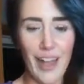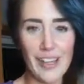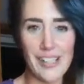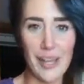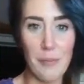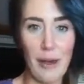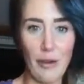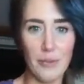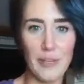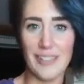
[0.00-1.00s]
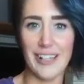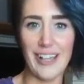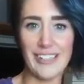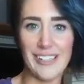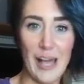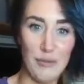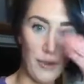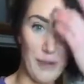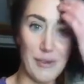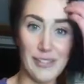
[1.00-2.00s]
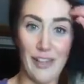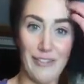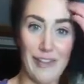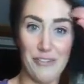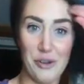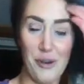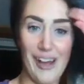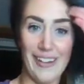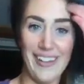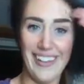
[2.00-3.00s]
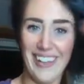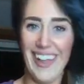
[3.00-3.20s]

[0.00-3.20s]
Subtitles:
I say about because I stopped weighing myself after a while.